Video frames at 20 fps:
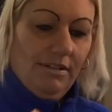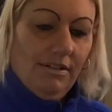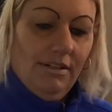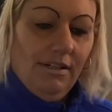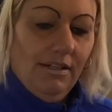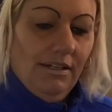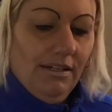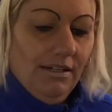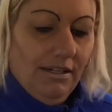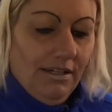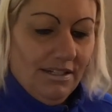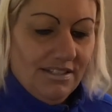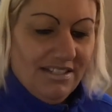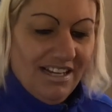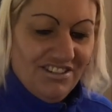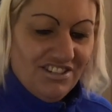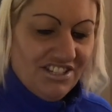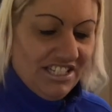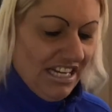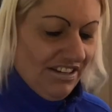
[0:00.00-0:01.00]
I
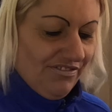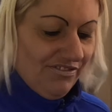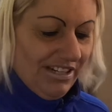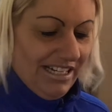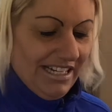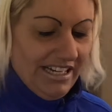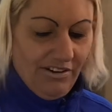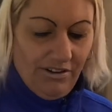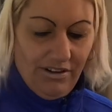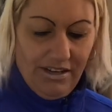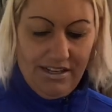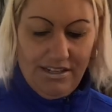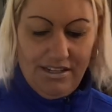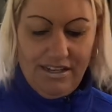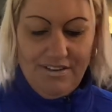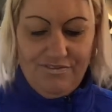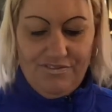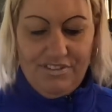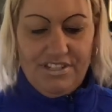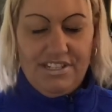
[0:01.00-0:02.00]
don't generally iron
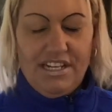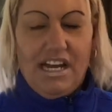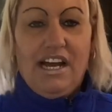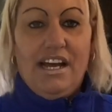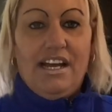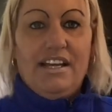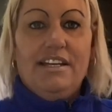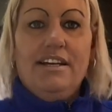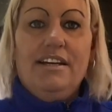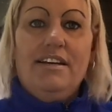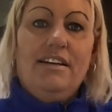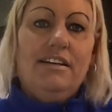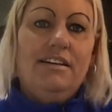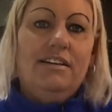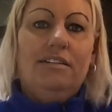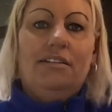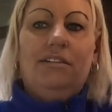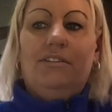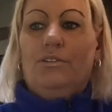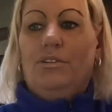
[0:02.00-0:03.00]
every day
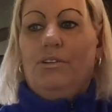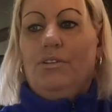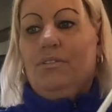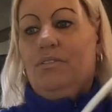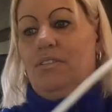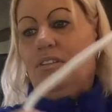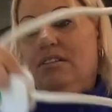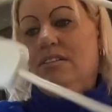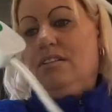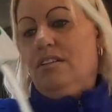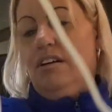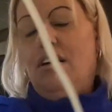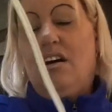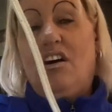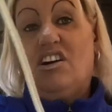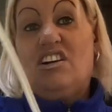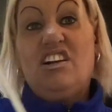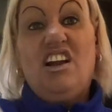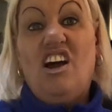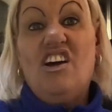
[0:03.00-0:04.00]
or
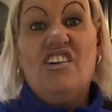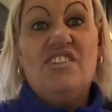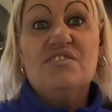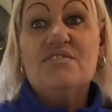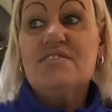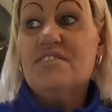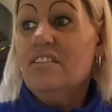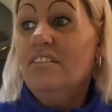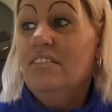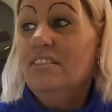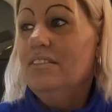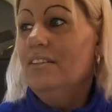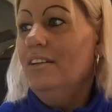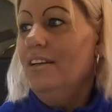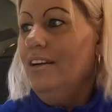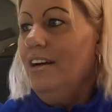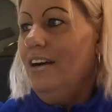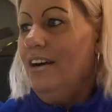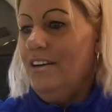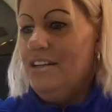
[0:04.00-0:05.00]
our clothes. Only
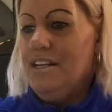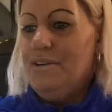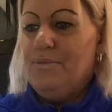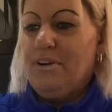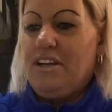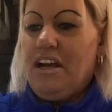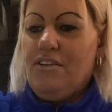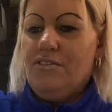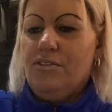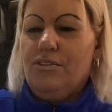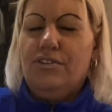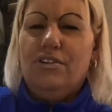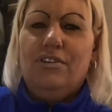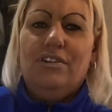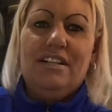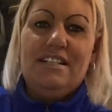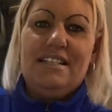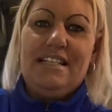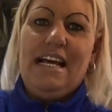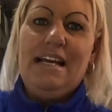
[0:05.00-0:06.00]
if we're going on
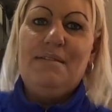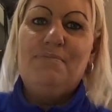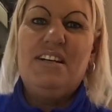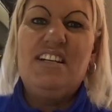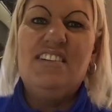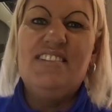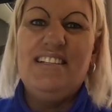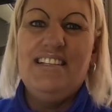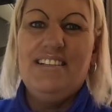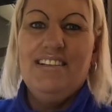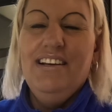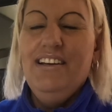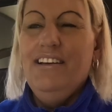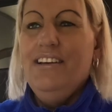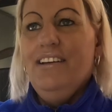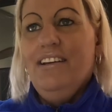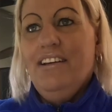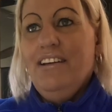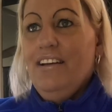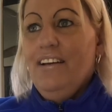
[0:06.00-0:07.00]
holiday, because
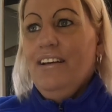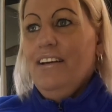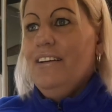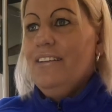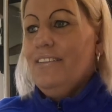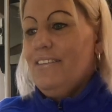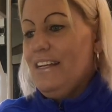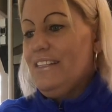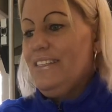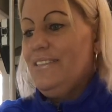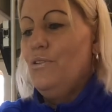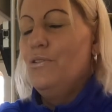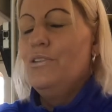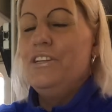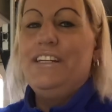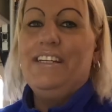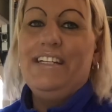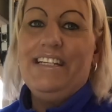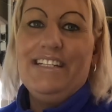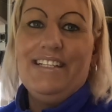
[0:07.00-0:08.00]
that's all
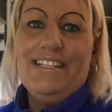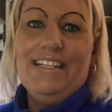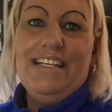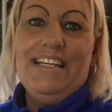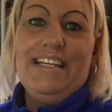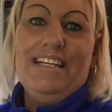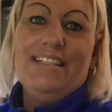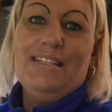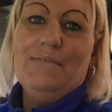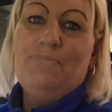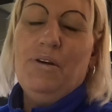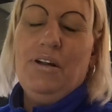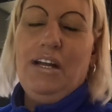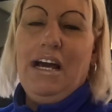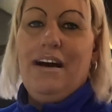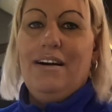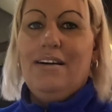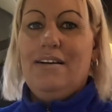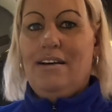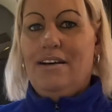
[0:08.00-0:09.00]
you need, isn't it, to pull
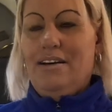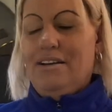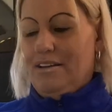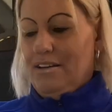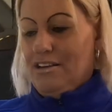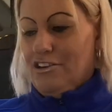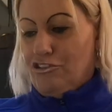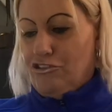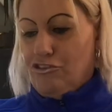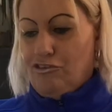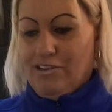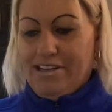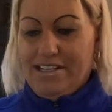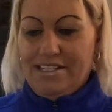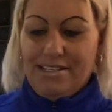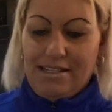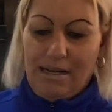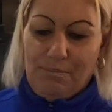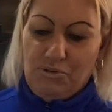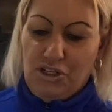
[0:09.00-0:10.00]
out a
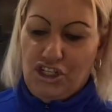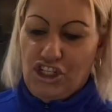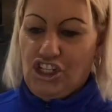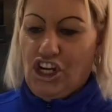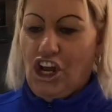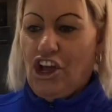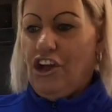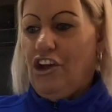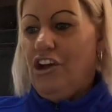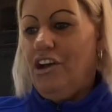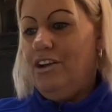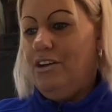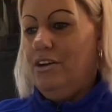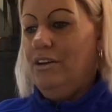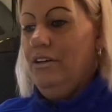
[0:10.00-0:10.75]
creased up shirt.